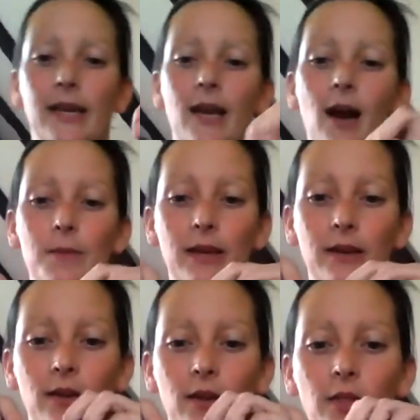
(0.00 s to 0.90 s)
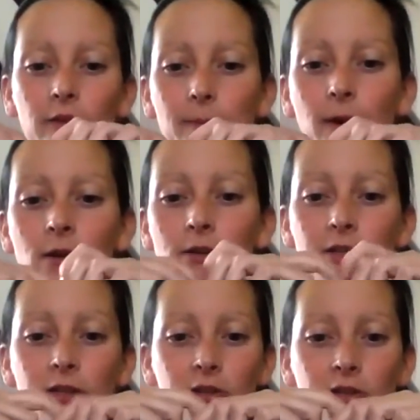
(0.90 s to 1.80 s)
They come in 3
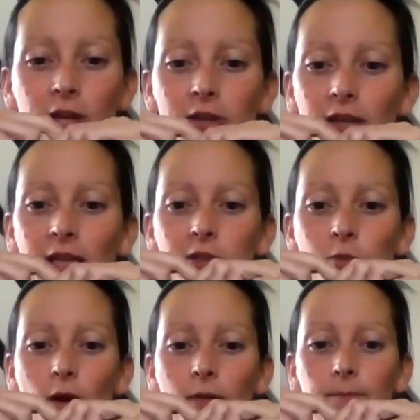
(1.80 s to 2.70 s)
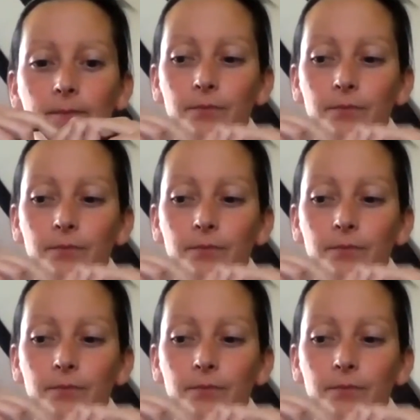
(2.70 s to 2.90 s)
parts, and I'll show you each one.